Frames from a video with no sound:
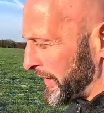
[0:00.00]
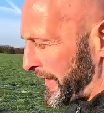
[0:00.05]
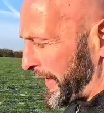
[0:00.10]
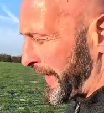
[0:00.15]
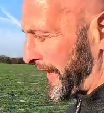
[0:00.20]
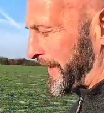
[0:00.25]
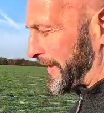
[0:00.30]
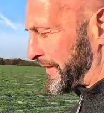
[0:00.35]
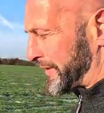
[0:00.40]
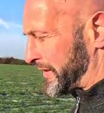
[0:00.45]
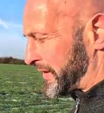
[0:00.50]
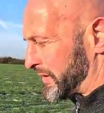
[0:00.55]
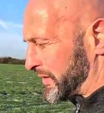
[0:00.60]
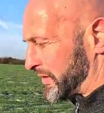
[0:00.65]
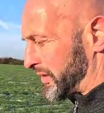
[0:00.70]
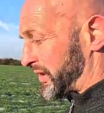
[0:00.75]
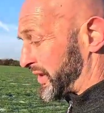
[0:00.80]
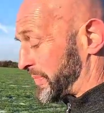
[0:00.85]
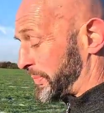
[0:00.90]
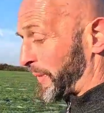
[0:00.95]
and
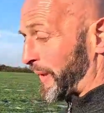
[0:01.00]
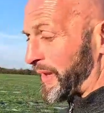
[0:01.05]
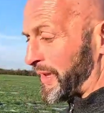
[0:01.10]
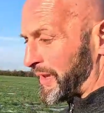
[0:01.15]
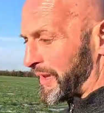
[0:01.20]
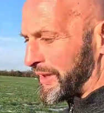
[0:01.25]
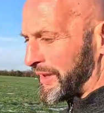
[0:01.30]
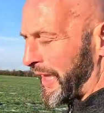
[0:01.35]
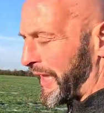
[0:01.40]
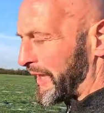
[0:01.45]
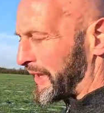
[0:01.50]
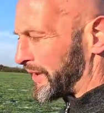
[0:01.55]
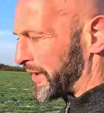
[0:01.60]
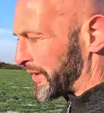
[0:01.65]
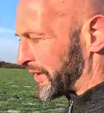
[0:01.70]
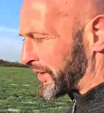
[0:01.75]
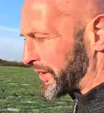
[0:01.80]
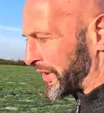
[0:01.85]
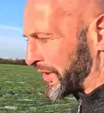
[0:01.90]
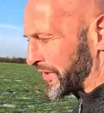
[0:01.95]
especially taking
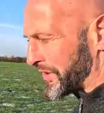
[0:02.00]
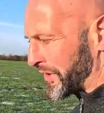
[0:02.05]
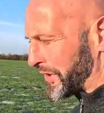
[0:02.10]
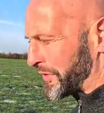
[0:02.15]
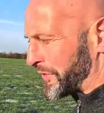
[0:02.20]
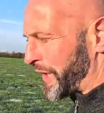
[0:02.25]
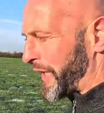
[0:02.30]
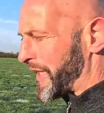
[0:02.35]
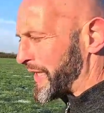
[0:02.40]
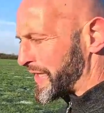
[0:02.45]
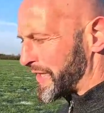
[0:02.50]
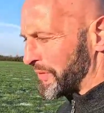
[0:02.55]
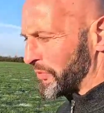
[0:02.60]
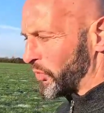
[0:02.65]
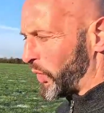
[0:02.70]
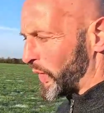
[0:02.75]
into consideration